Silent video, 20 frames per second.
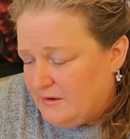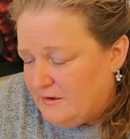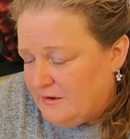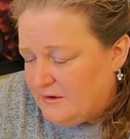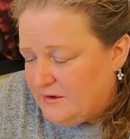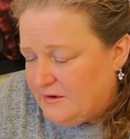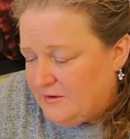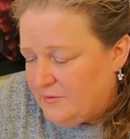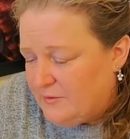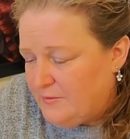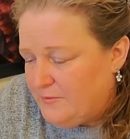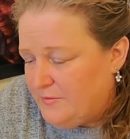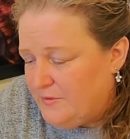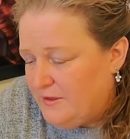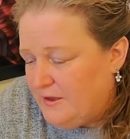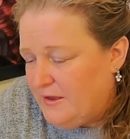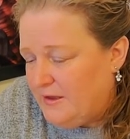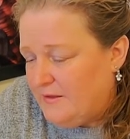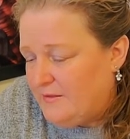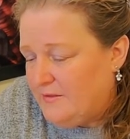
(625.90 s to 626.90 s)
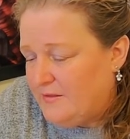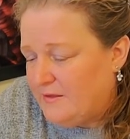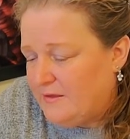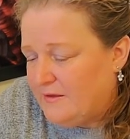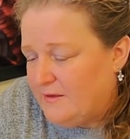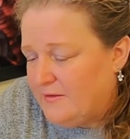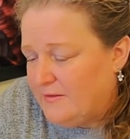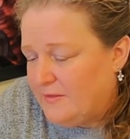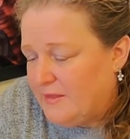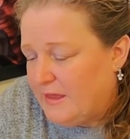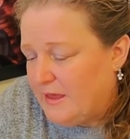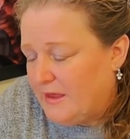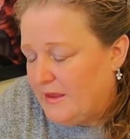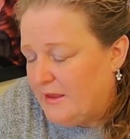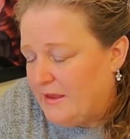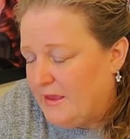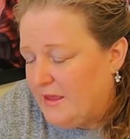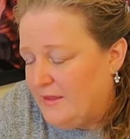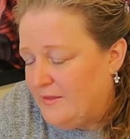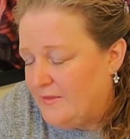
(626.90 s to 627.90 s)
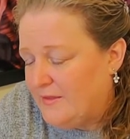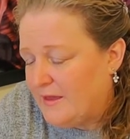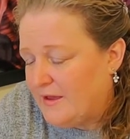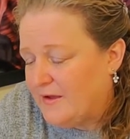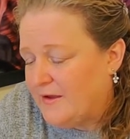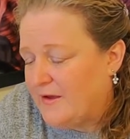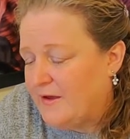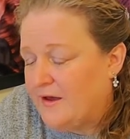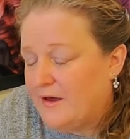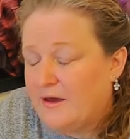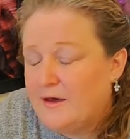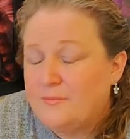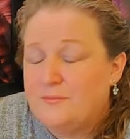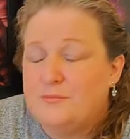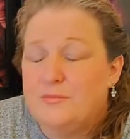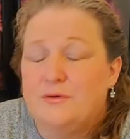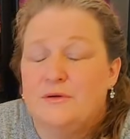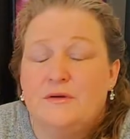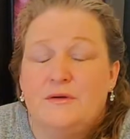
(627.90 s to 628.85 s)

you know, I'm thinking like that, yeah, and that cup